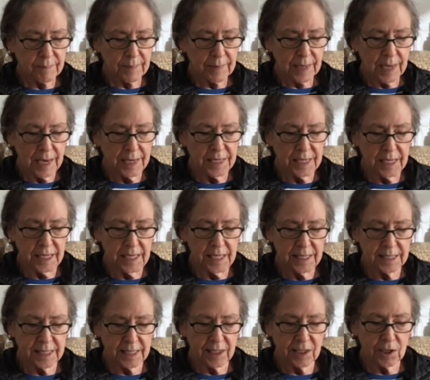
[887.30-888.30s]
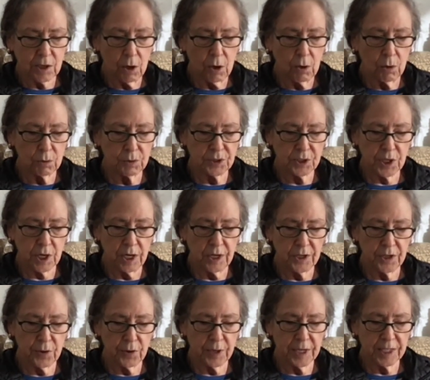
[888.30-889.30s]
and eat the cones
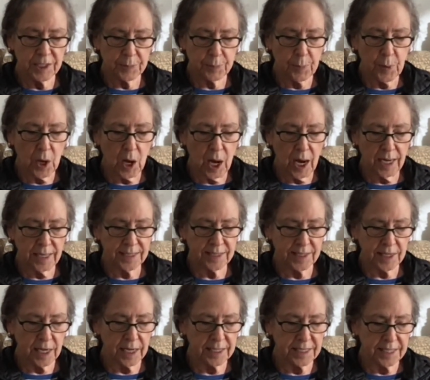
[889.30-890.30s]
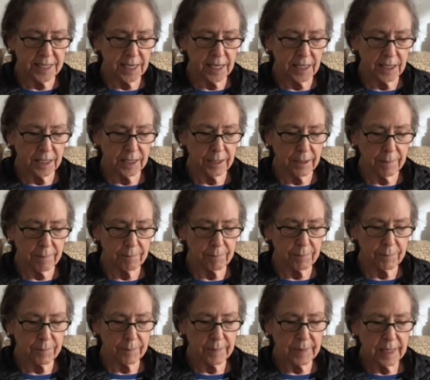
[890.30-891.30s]
under his pines, I tell
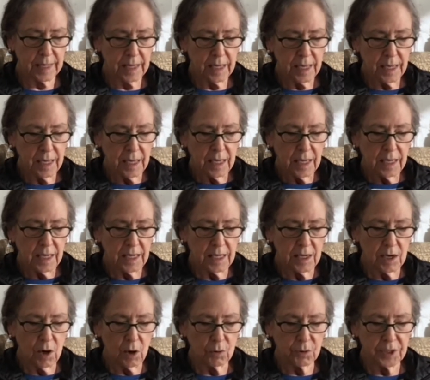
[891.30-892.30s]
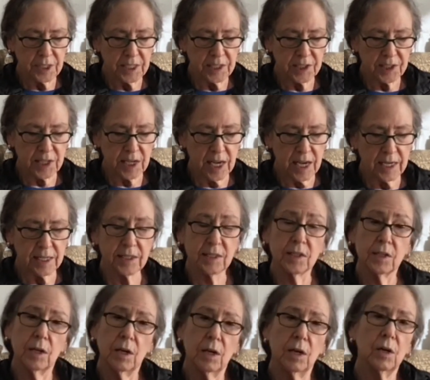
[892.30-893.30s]
him. He only
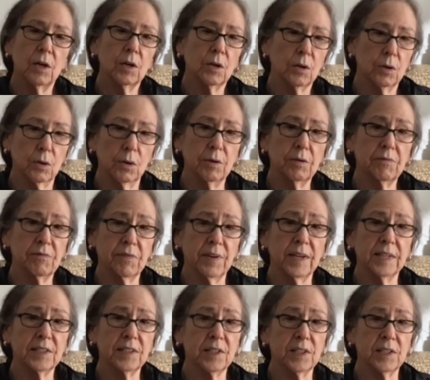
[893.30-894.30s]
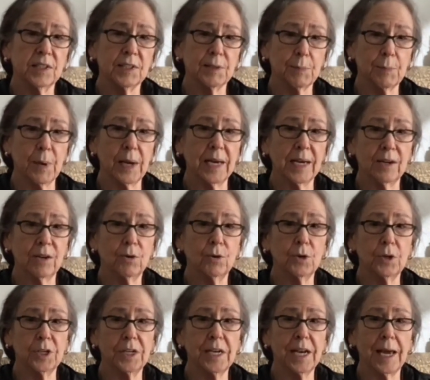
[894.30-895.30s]
says, good fences make
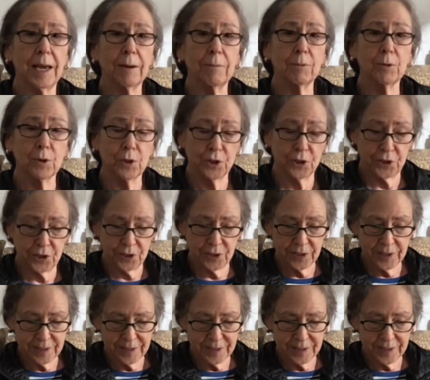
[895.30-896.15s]
good neighbors.